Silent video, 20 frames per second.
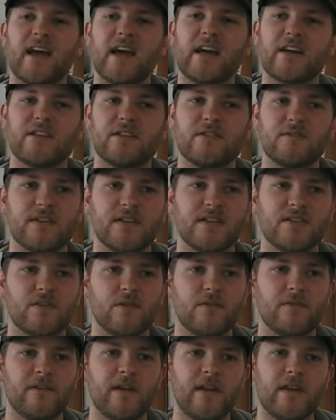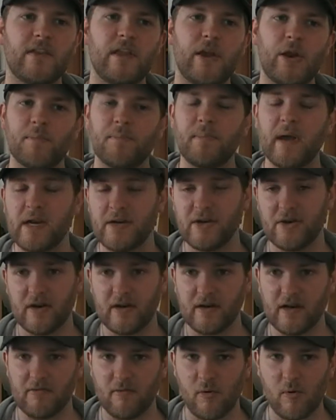activists who think they are better
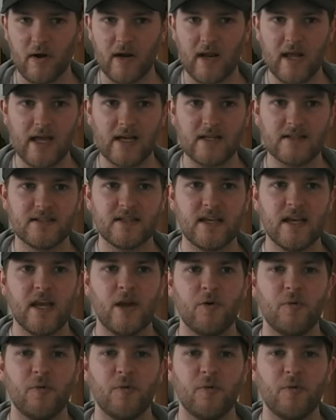than everyone else